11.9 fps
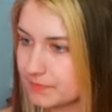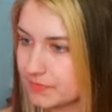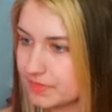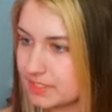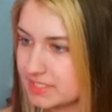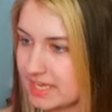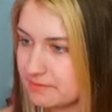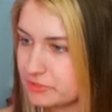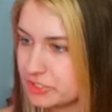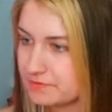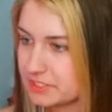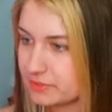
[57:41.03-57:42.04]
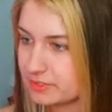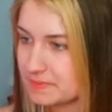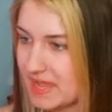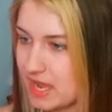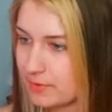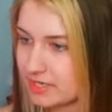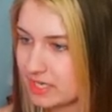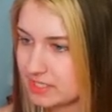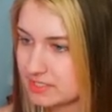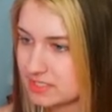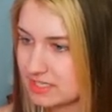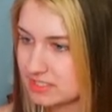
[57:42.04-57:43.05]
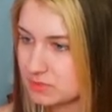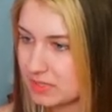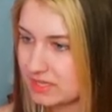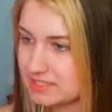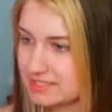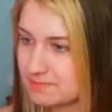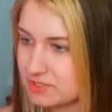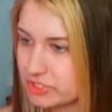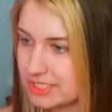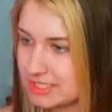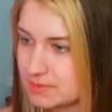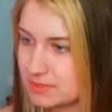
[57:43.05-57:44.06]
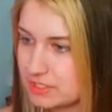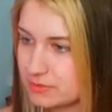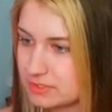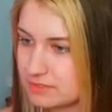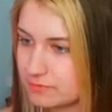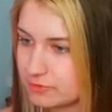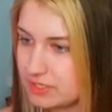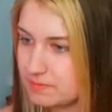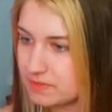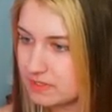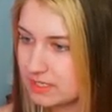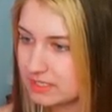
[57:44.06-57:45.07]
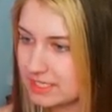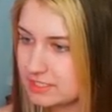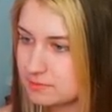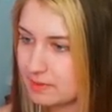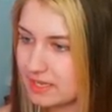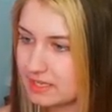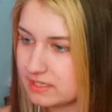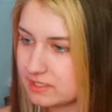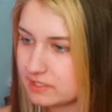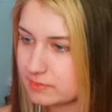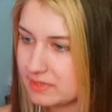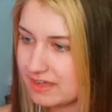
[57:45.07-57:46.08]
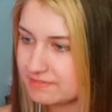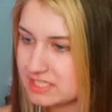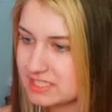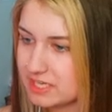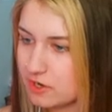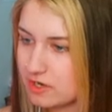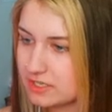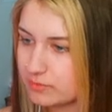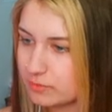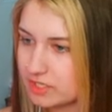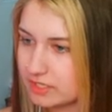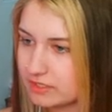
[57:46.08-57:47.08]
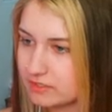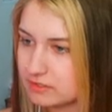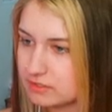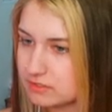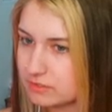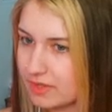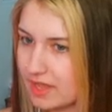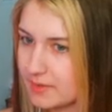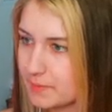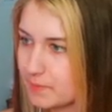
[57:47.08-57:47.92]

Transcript: The time shift stones power us, and as well as the machines we use, Breep. That's why we have to stay hard at work. Okay.